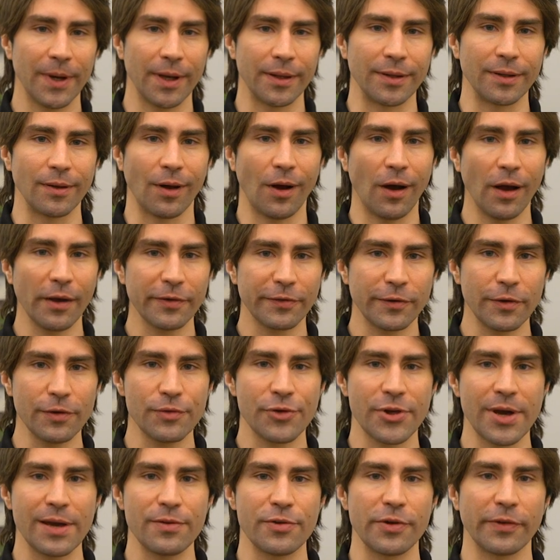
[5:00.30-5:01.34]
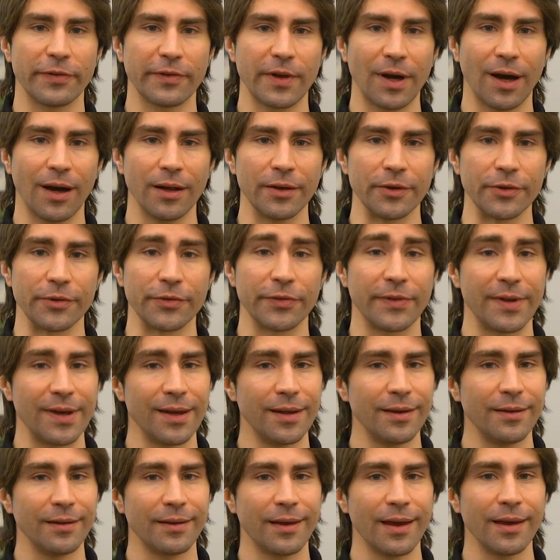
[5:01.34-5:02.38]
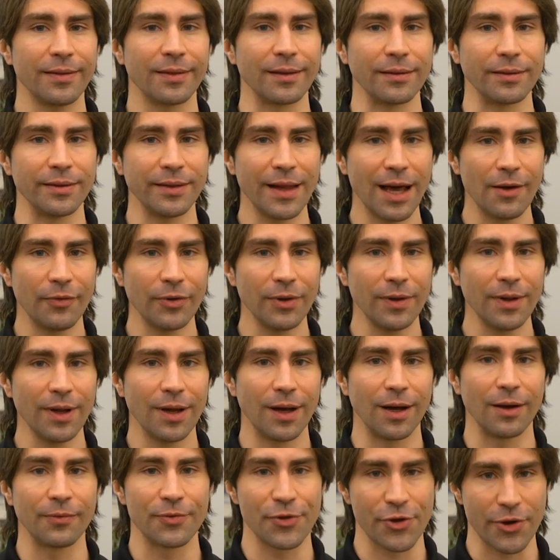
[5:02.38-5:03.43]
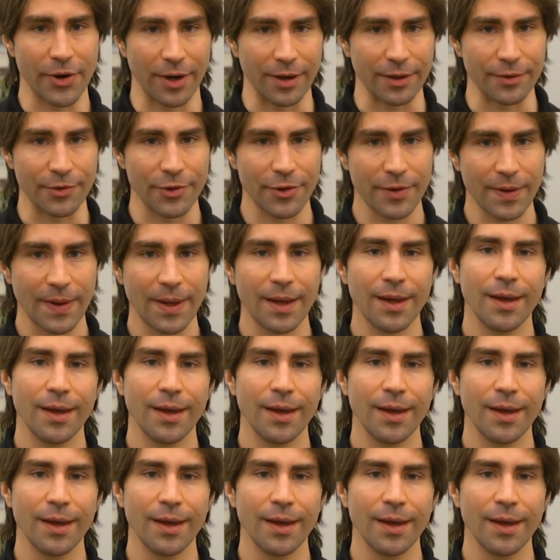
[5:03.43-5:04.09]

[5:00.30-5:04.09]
button also changes colors to indicate the level of charge.